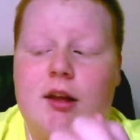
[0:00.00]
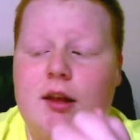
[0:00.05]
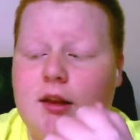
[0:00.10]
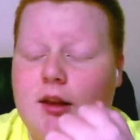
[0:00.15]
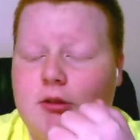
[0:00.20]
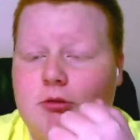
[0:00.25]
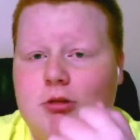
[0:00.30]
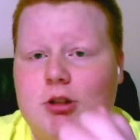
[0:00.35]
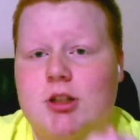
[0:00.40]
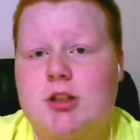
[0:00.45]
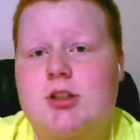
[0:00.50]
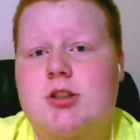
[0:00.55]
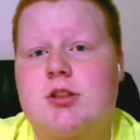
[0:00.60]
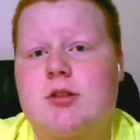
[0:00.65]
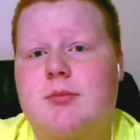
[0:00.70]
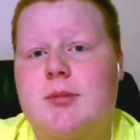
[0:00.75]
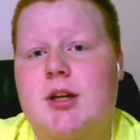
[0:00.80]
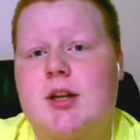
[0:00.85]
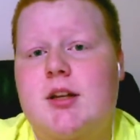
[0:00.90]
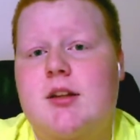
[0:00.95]
They really should
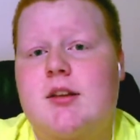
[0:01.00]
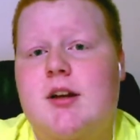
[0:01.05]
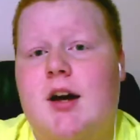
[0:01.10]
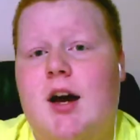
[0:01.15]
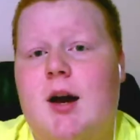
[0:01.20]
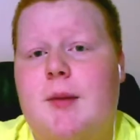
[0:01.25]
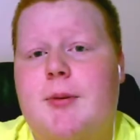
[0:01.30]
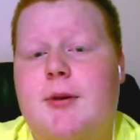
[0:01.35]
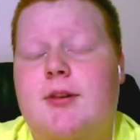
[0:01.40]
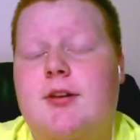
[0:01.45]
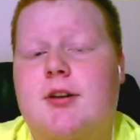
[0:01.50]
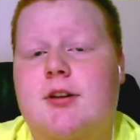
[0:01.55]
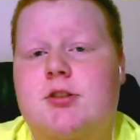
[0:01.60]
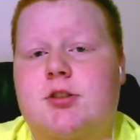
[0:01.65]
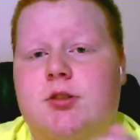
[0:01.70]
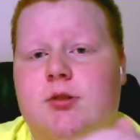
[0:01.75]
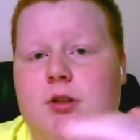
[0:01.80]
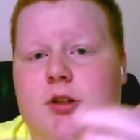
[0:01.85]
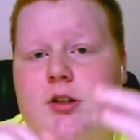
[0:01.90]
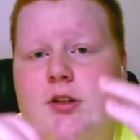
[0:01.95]
have made the iPod Touch
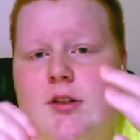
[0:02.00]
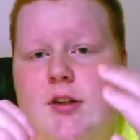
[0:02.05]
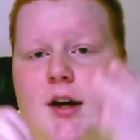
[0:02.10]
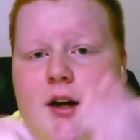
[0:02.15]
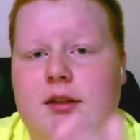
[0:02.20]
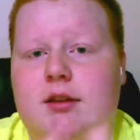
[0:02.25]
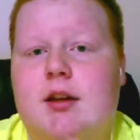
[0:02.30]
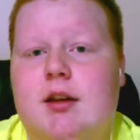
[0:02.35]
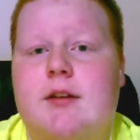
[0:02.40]
so it could not